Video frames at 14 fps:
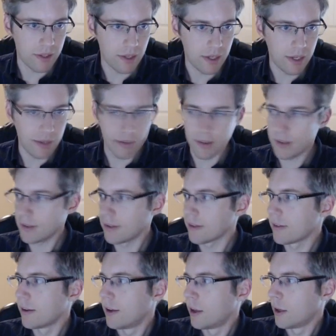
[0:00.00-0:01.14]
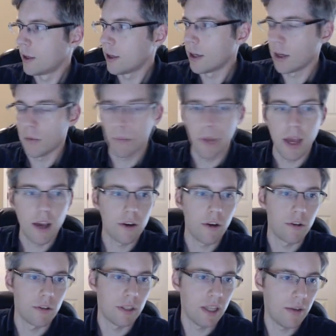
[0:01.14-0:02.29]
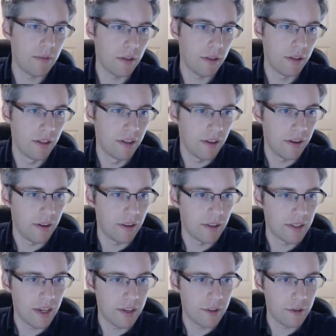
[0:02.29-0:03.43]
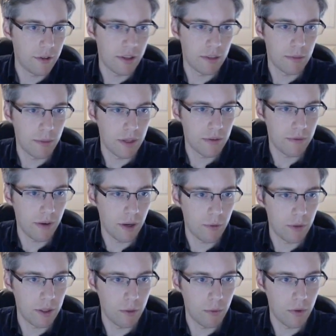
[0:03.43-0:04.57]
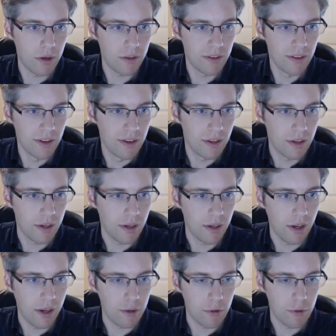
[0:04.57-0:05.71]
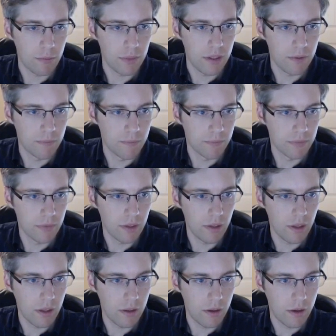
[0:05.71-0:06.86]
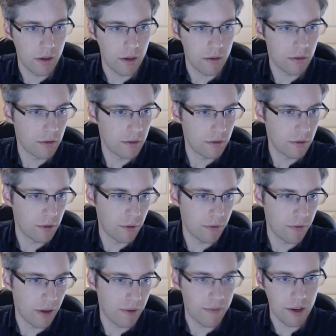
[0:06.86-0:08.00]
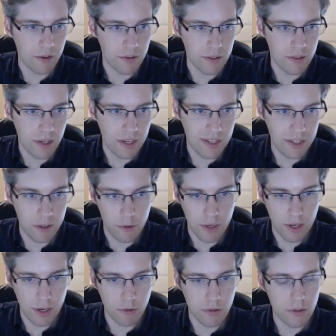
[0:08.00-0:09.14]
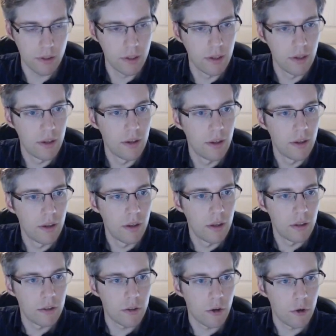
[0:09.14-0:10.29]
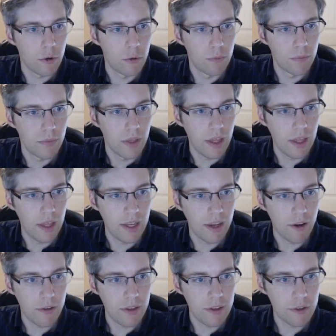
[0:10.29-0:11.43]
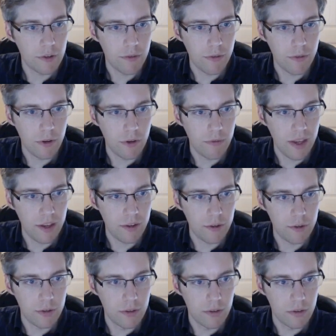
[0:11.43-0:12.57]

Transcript: a consistent background level. In this case, you can specify what you want. I normally do 5,000 ADU counts. So anyhow, these are default values